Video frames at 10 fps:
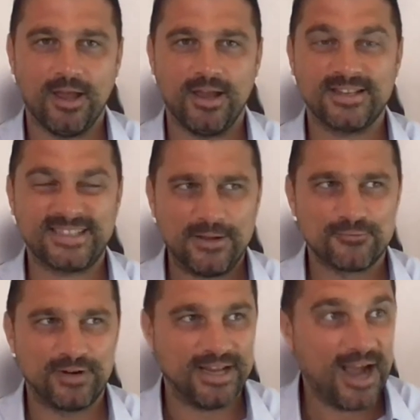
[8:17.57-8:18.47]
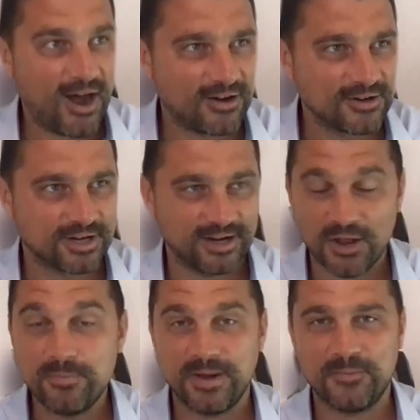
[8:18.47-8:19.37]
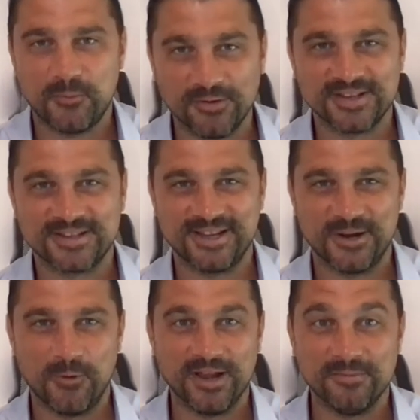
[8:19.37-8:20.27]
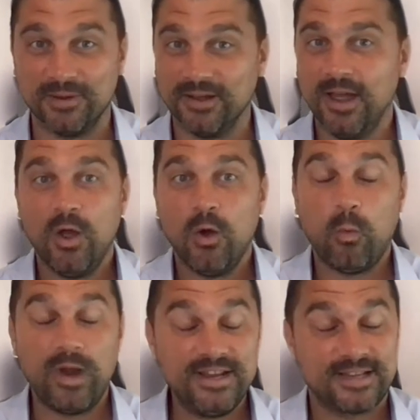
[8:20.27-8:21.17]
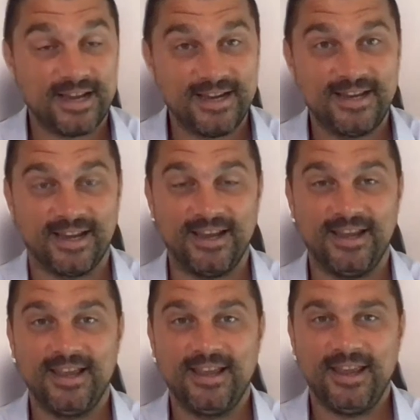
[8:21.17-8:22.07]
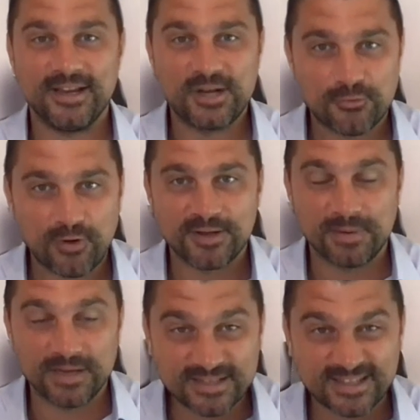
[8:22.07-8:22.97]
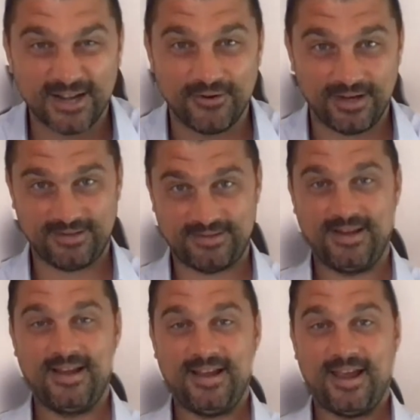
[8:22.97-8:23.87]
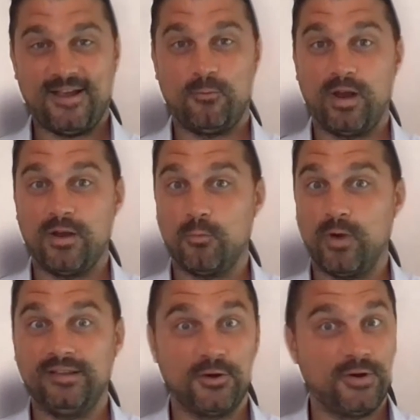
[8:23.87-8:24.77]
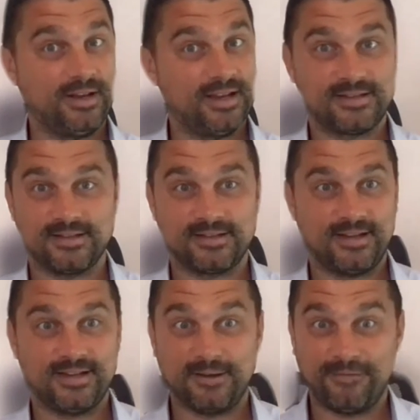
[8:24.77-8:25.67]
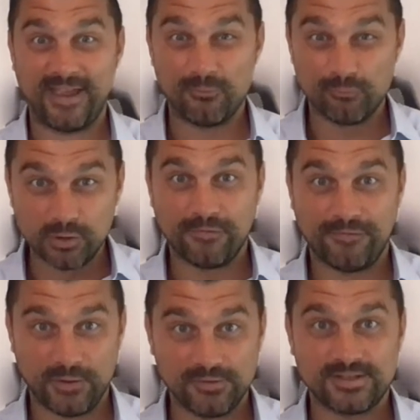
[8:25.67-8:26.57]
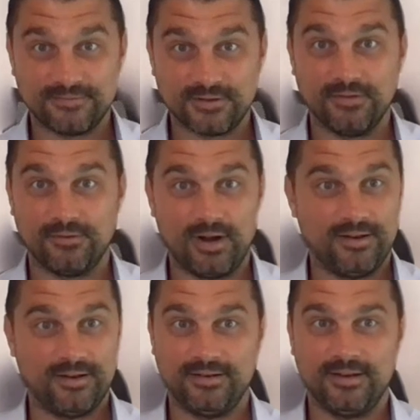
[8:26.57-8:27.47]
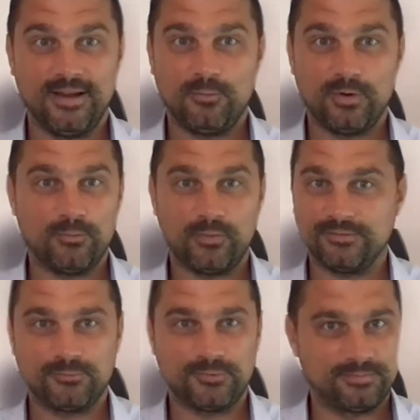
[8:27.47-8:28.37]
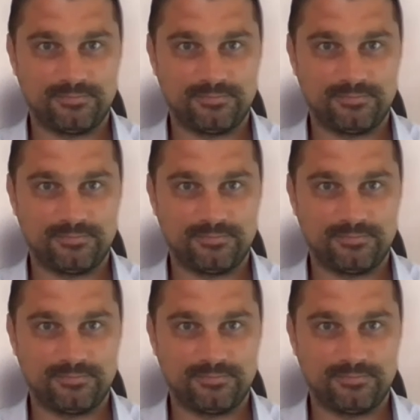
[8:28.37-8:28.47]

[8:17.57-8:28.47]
uh, it sounds really harsh, and I know people want to see a winner, but we take it incredibly serious. Uh, we're, we're doing this as, as if they're real fugitives on the run, and we, we, we